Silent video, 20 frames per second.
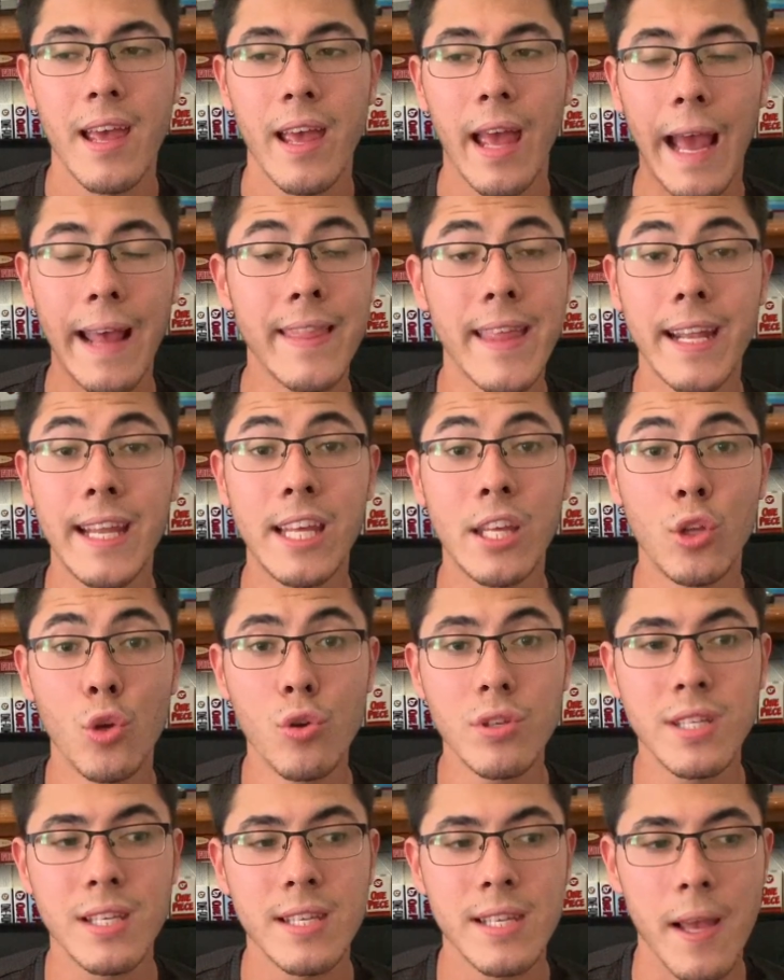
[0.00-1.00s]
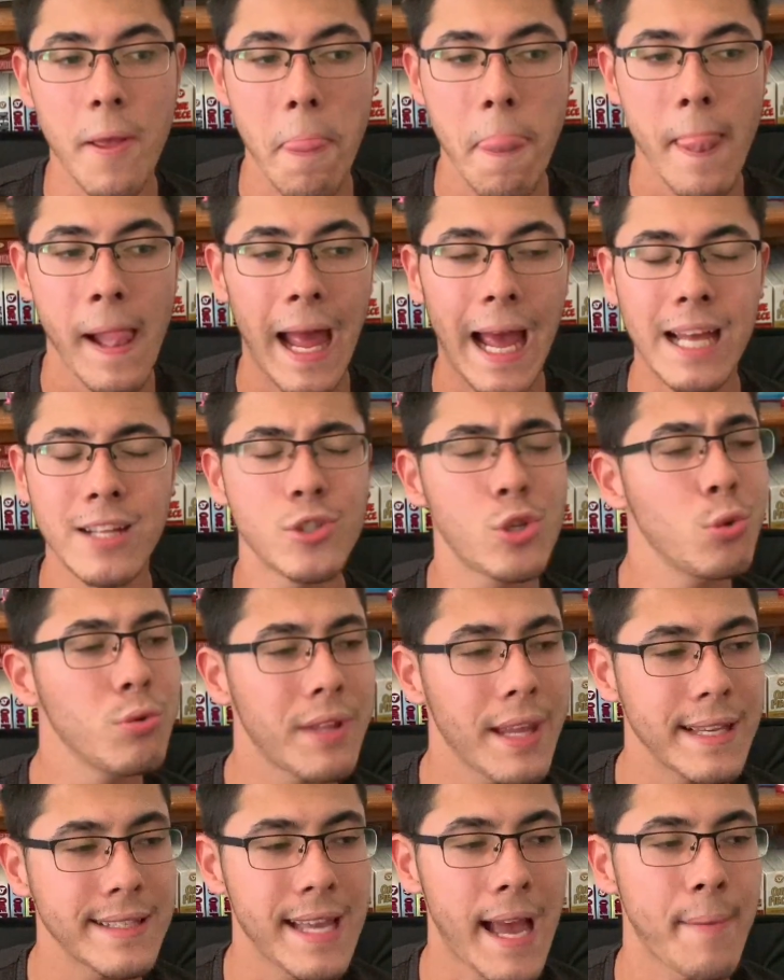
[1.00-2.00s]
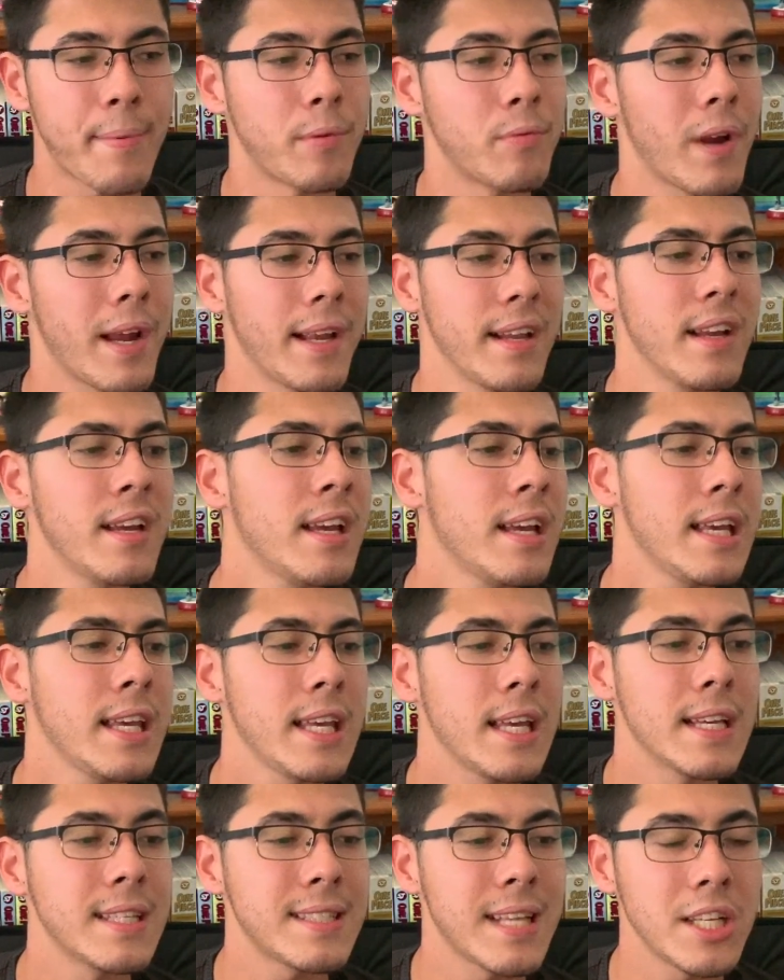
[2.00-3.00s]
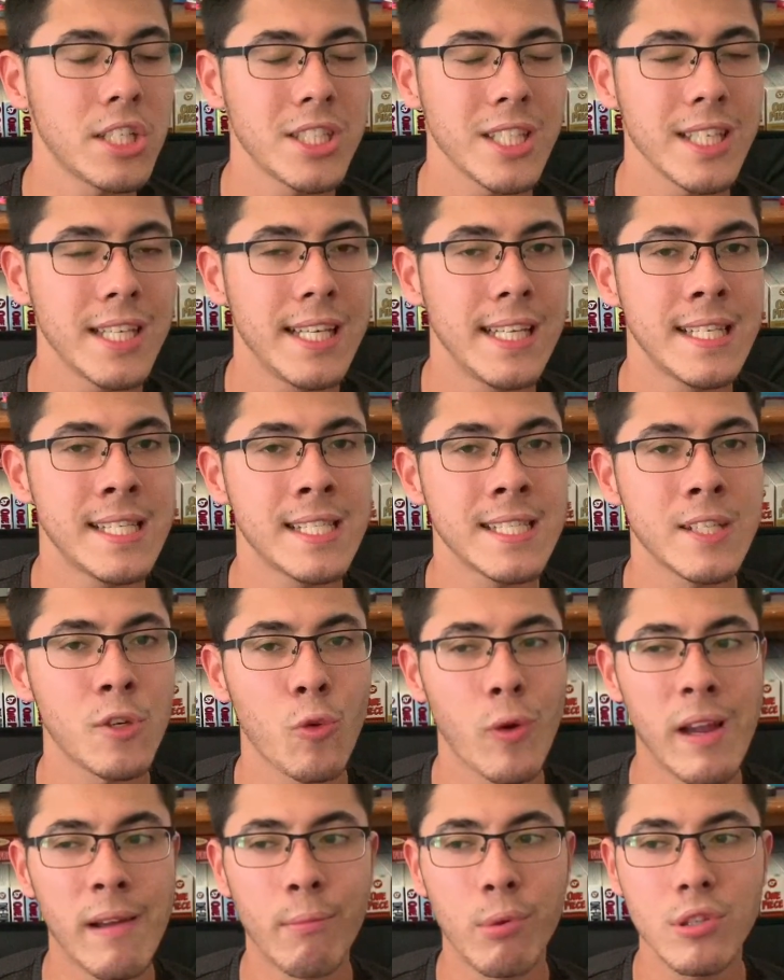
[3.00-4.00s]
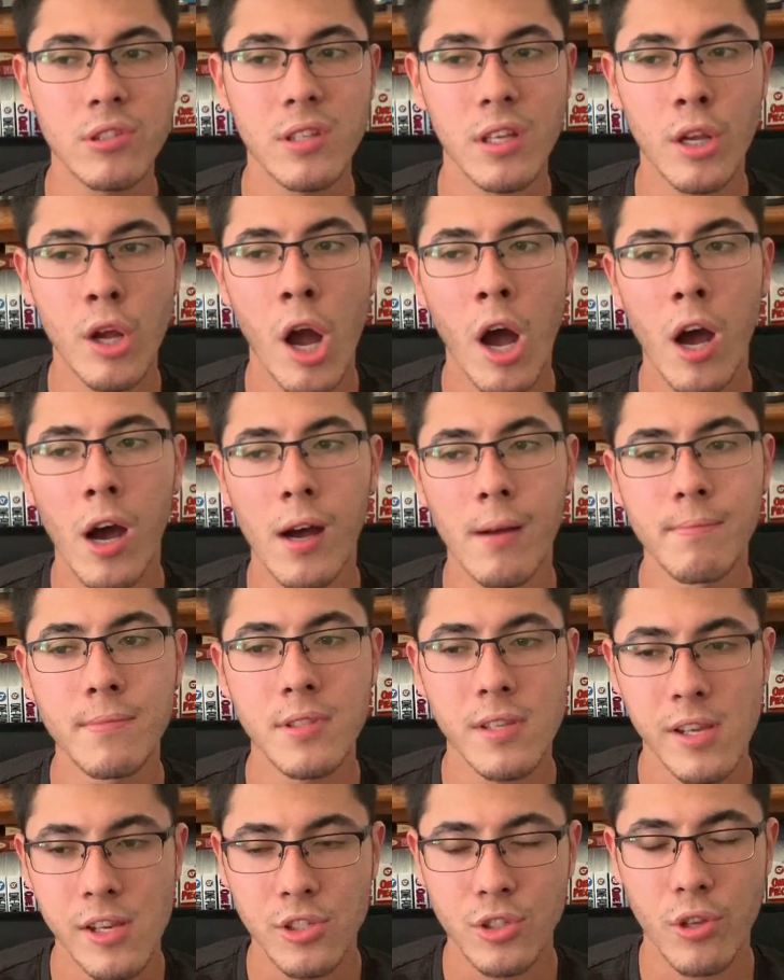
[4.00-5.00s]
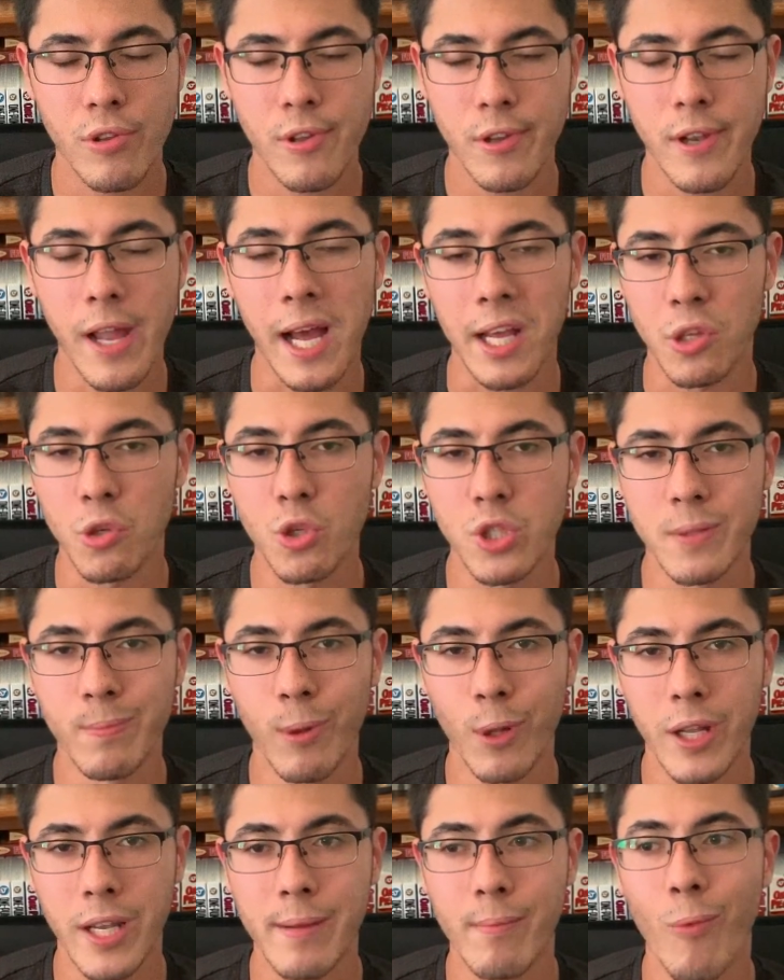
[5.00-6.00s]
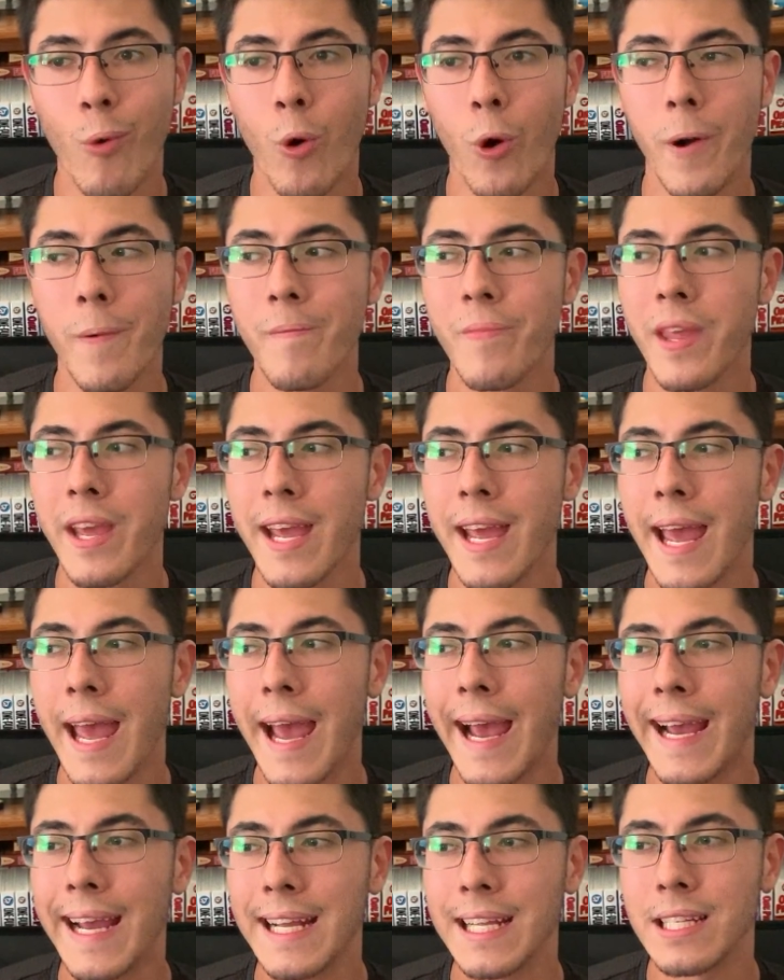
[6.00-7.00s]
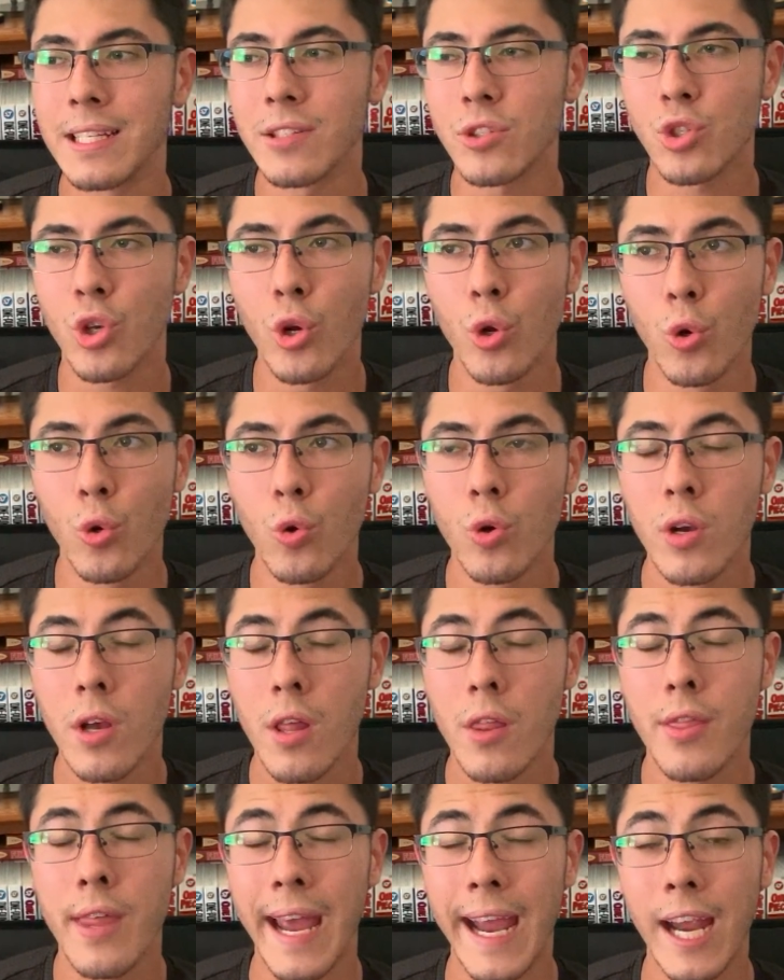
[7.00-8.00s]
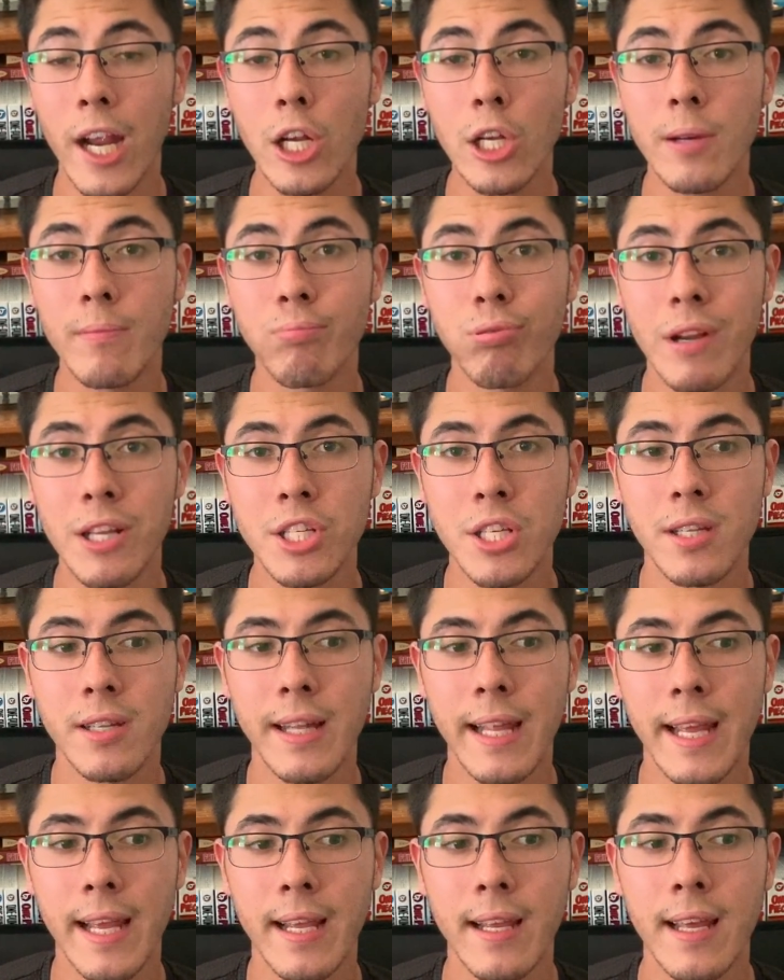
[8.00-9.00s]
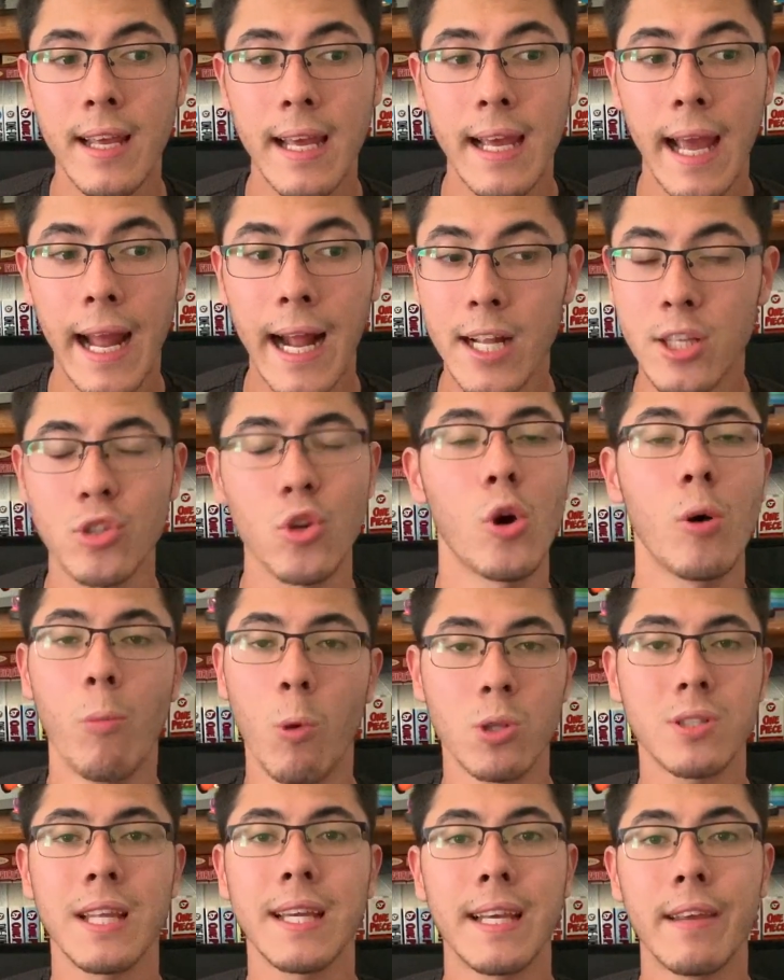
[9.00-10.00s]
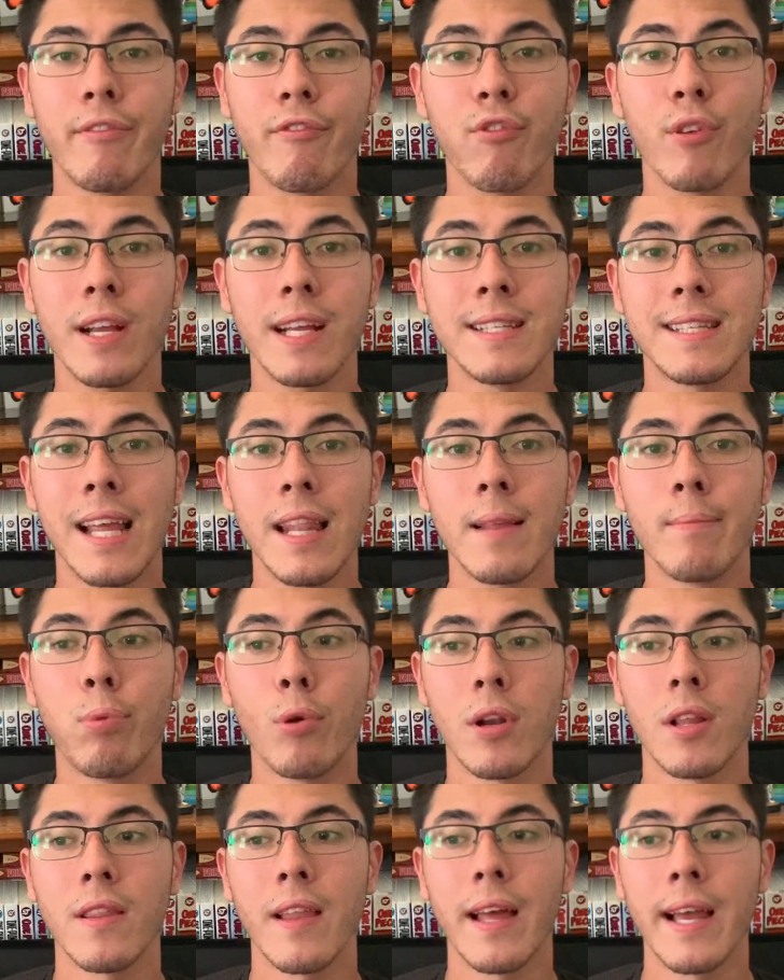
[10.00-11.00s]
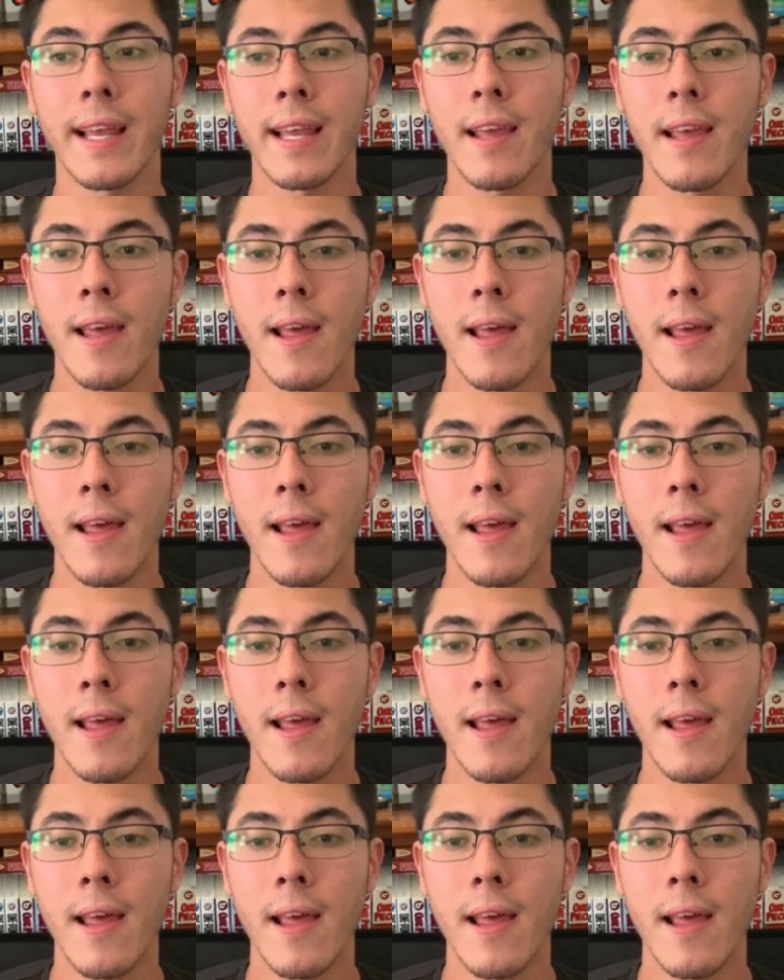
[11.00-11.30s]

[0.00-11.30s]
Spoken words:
And then he uses it, and 2 things happen, right? Essentially, he scrambles the comms so they're not usable anymore, and 2, the air compression thing, it's almost like he freaking teleported. Like,